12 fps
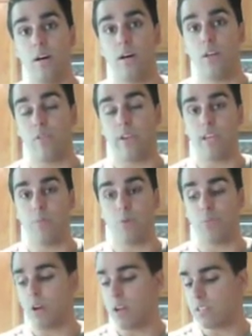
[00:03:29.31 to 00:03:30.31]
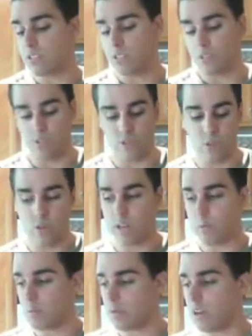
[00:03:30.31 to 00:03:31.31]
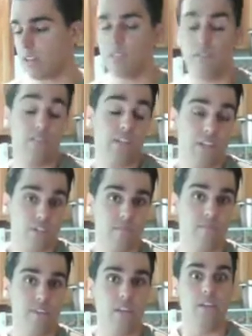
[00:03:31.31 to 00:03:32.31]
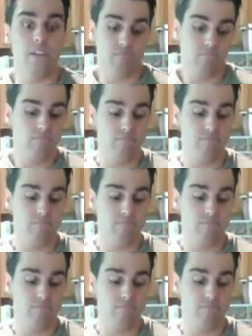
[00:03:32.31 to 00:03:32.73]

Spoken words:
other animal products, because there's no animal products here. It's actually vegan